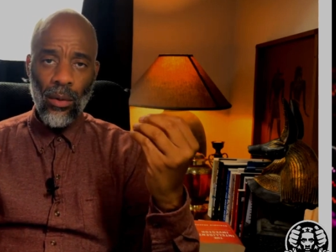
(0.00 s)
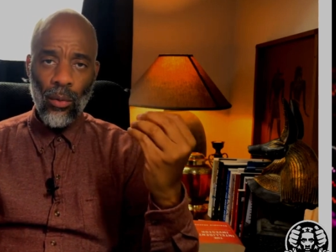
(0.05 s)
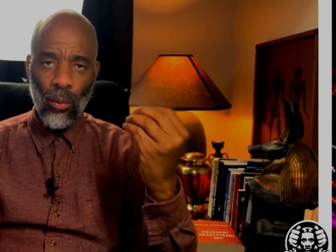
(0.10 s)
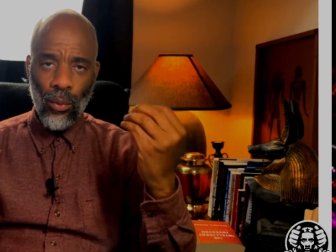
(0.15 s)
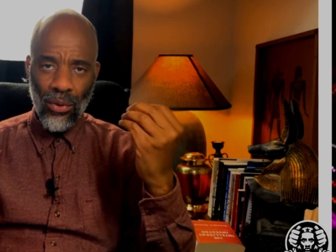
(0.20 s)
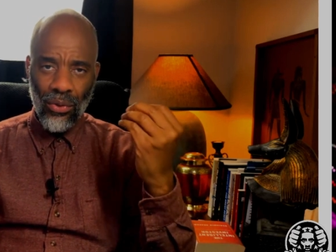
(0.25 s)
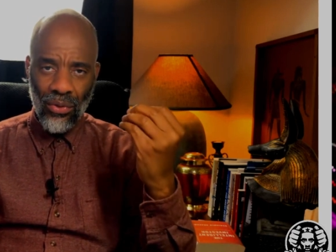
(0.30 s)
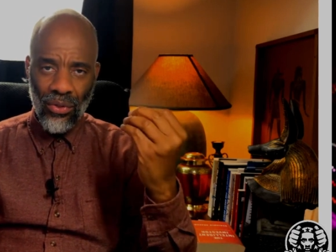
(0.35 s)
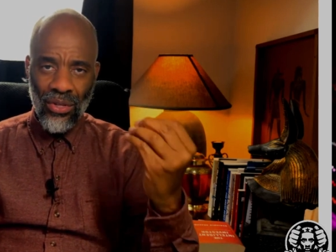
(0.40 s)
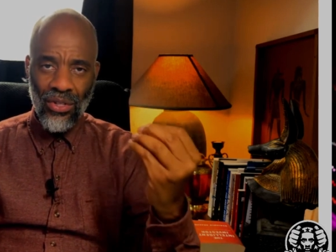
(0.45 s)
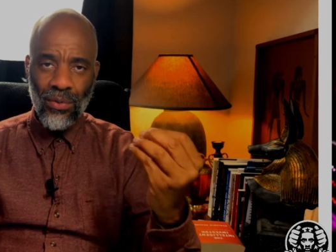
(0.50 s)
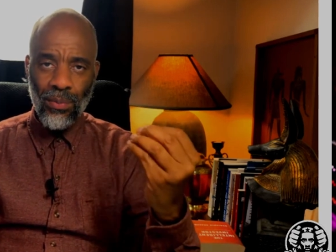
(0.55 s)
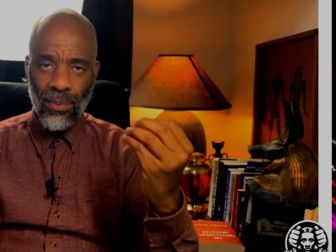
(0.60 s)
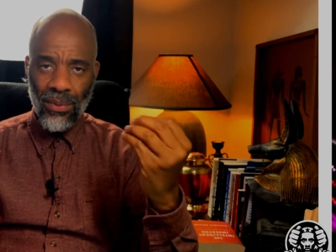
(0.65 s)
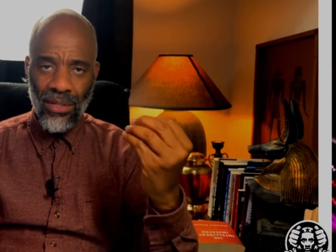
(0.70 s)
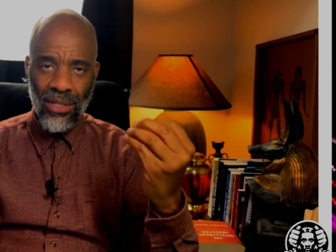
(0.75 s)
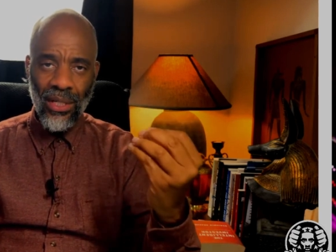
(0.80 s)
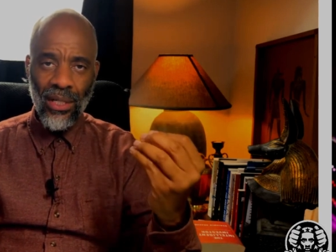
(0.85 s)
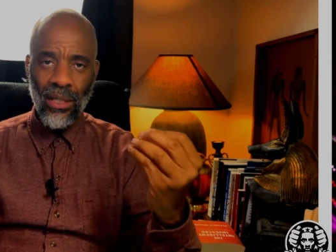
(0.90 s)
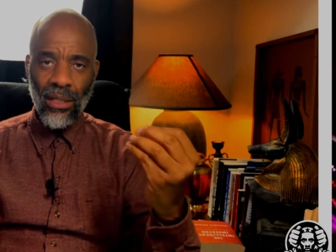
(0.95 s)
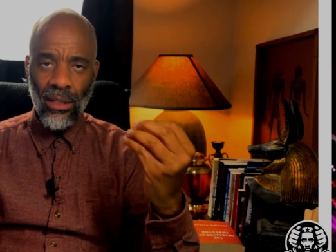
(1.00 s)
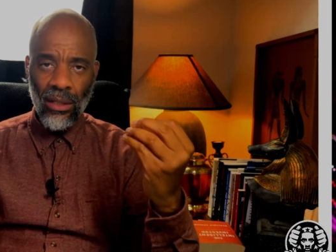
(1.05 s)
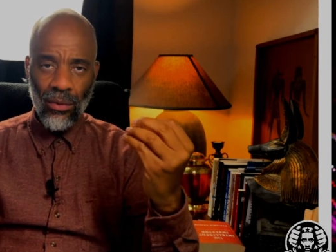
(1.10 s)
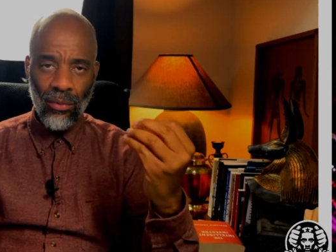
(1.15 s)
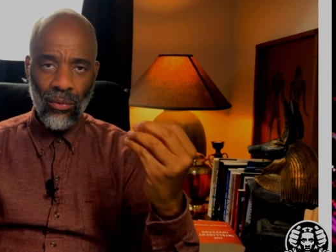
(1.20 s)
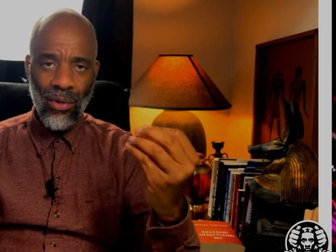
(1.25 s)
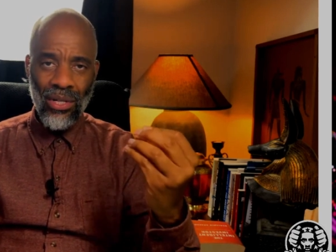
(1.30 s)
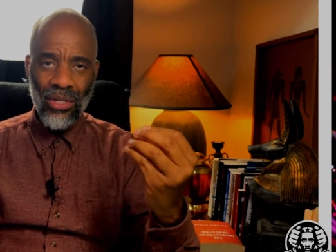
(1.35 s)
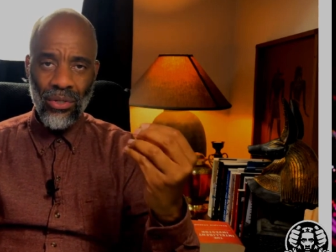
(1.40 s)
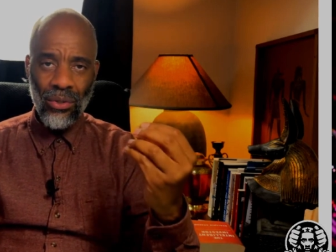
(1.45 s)
with this particular
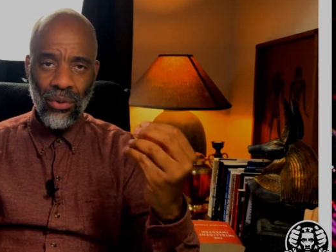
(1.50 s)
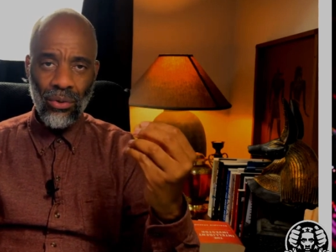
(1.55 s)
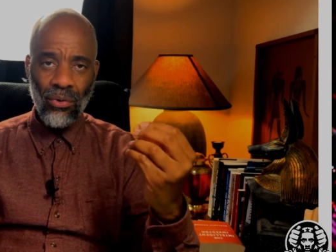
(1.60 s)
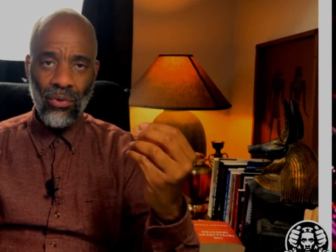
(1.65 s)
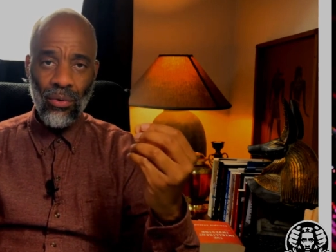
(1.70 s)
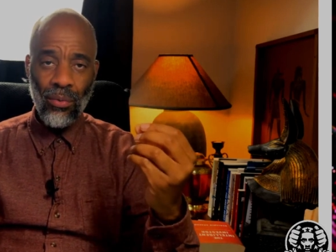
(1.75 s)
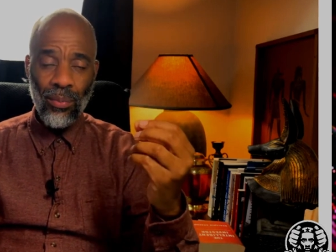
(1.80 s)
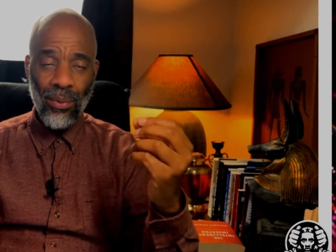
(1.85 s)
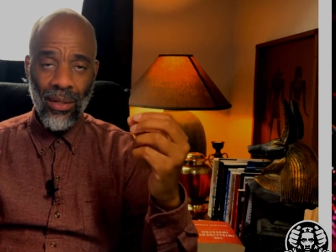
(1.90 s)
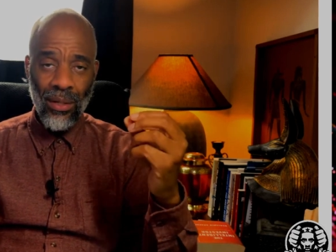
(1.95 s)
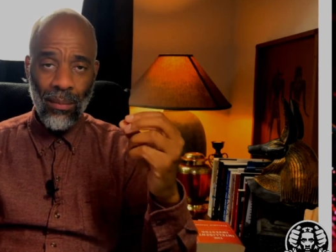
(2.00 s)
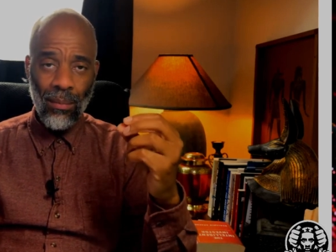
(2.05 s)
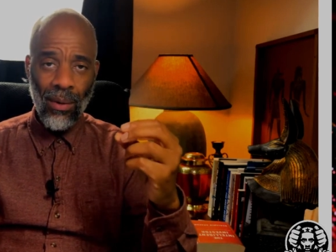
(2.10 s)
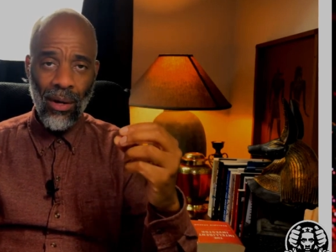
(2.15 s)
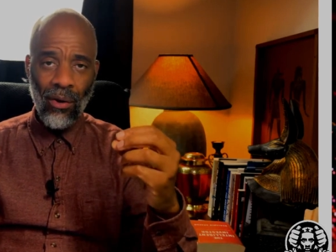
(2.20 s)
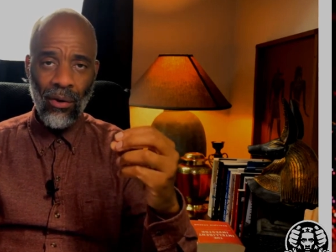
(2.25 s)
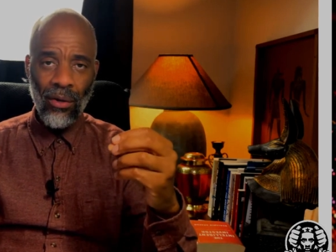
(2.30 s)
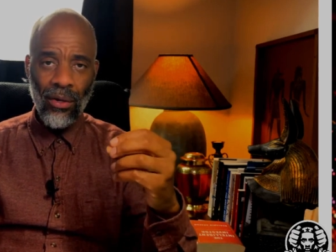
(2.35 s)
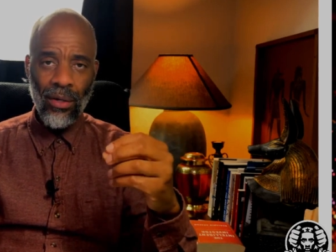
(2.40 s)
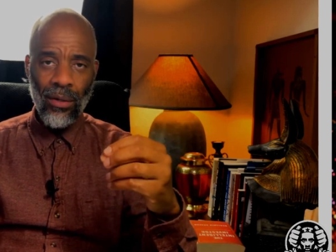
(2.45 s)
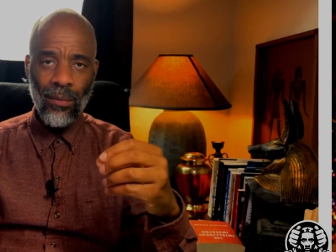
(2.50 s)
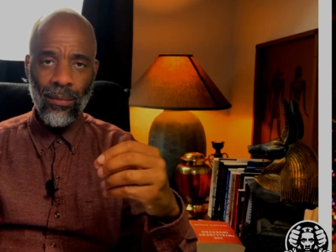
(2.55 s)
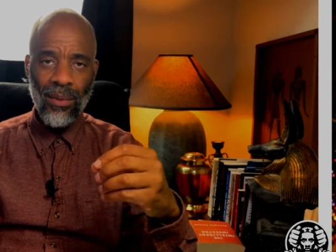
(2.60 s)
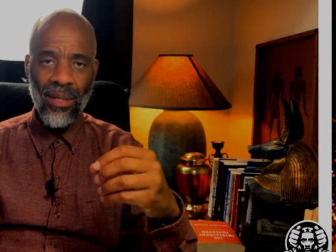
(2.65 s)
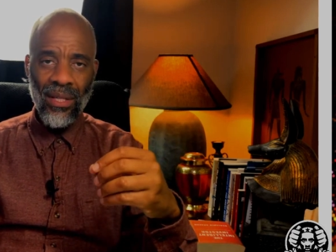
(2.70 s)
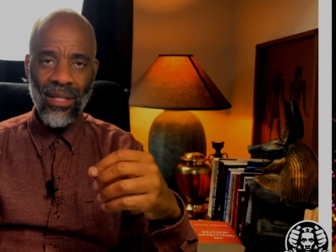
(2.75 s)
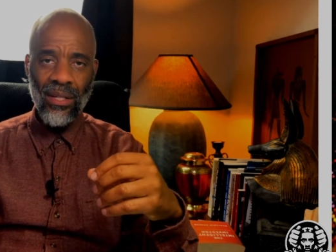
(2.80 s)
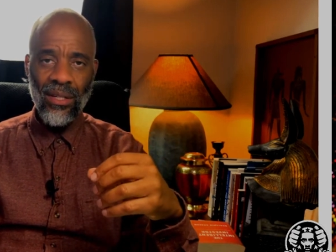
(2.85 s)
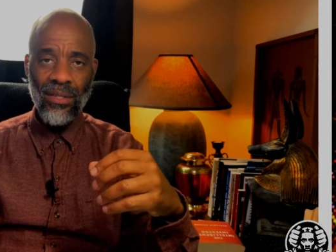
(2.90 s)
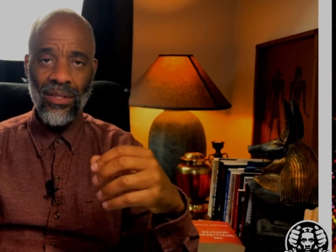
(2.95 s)
racial group in America
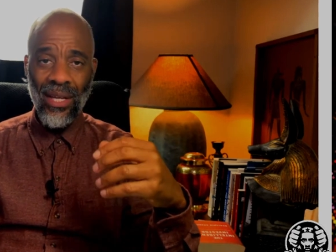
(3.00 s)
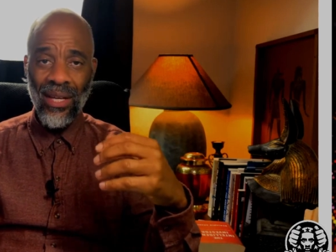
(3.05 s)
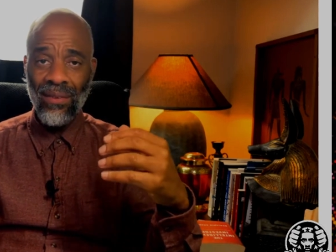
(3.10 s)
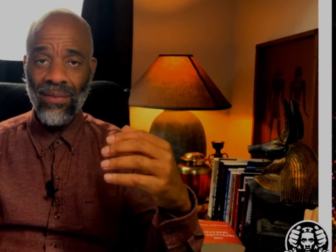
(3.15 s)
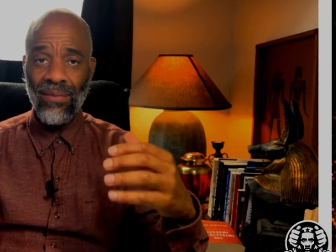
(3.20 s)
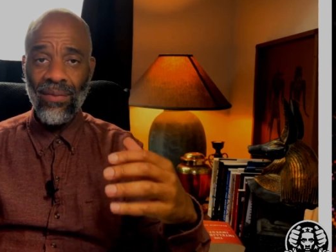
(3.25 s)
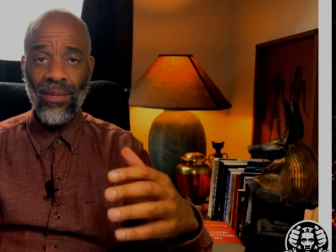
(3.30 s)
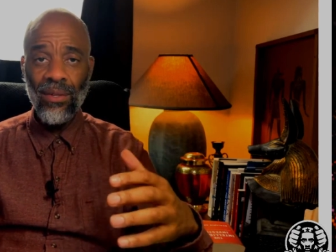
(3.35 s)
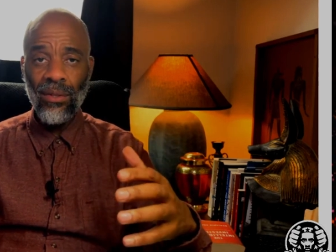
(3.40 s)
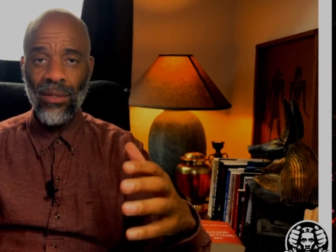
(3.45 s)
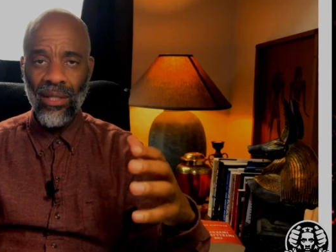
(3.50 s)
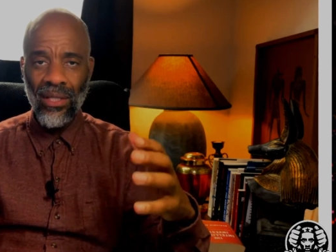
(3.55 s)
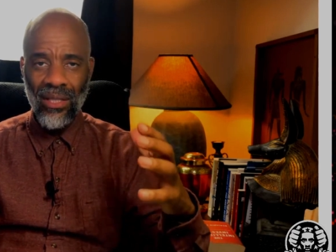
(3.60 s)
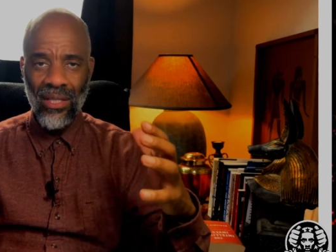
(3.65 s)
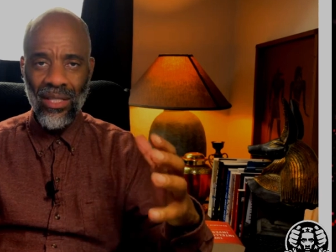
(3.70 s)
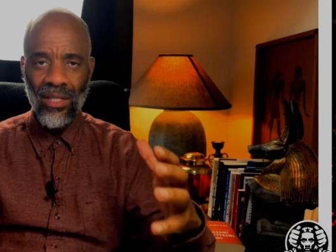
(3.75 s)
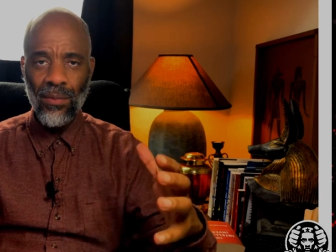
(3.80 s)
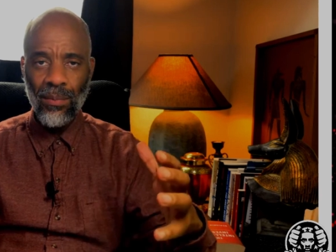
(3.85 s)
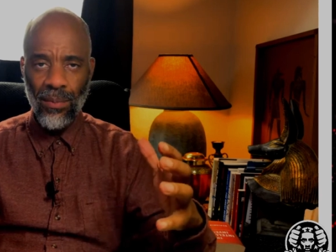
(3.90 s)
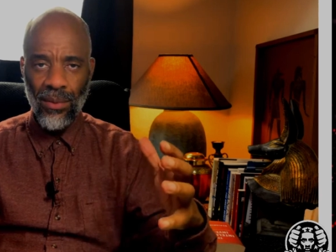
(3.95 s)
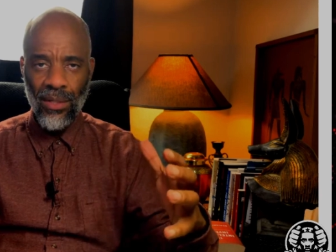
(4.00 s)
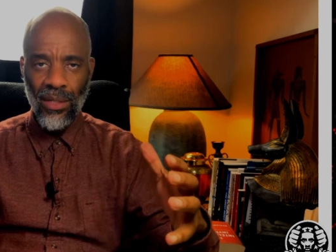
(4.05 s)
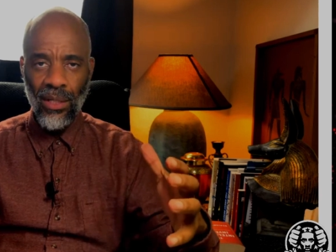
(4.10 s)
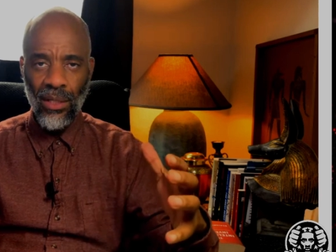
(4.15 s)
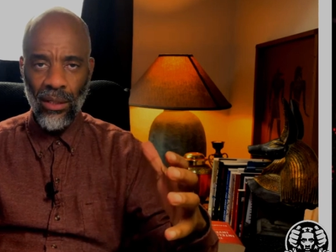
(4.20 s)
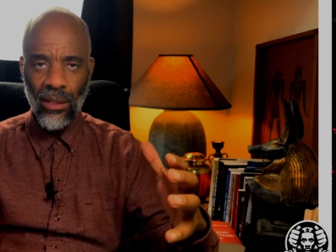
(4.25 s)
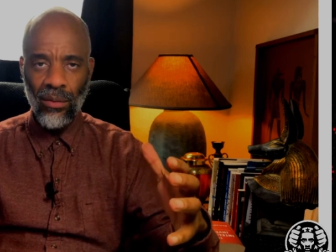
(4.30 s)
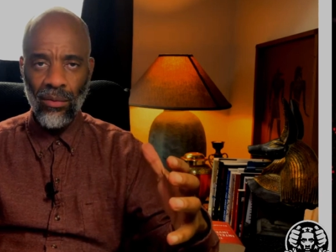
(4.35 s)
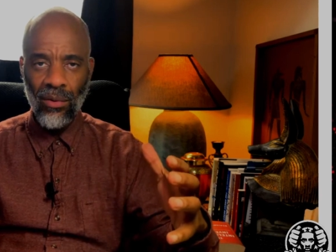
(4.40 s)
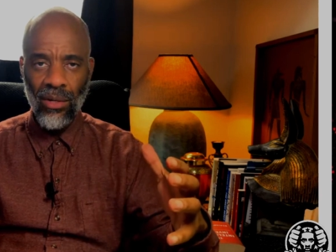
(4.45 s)
because I feel that this
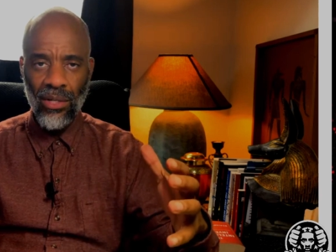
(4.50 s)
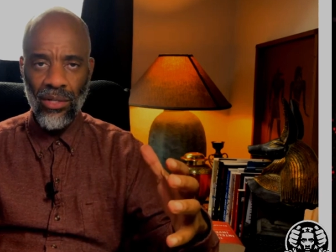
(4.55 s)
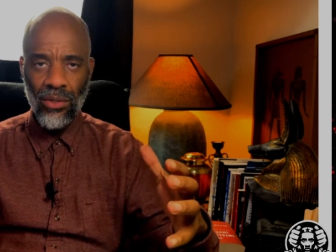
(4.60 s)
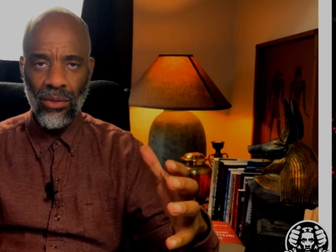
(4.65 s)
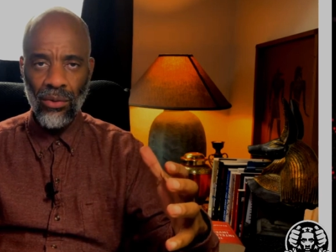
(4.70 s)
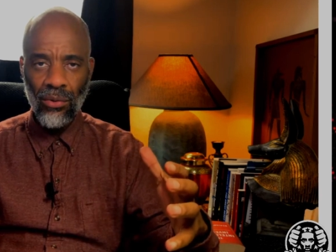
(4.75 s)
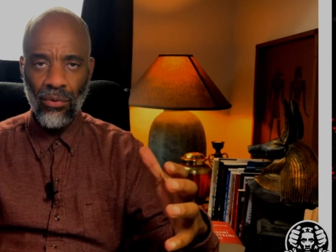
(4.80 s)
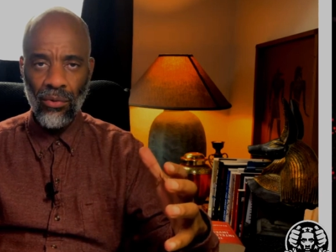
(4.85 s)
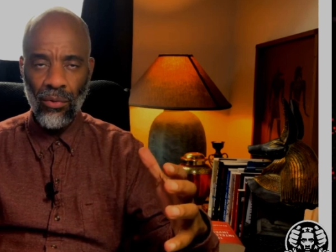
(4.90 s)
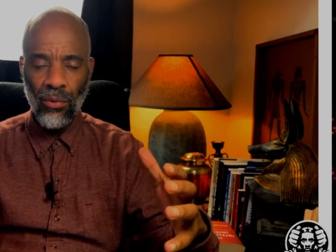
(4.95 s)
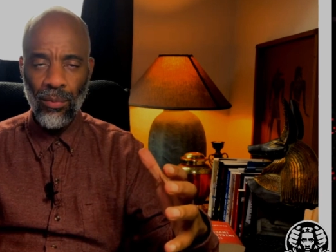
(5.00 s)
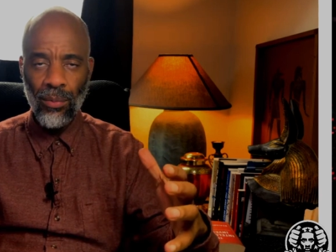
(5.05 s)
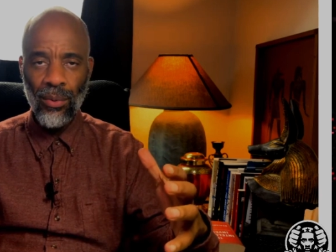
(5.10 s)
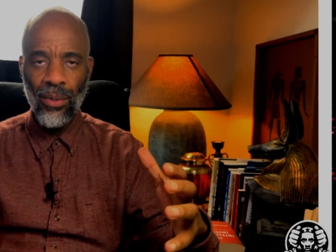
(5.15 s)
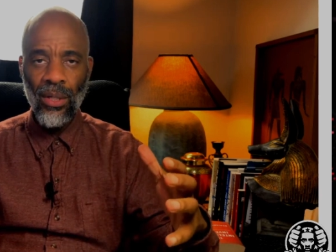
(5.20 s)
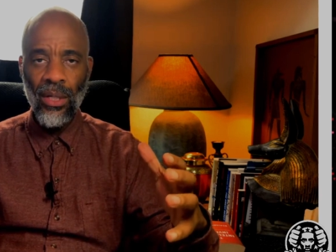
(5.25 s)
particular racial group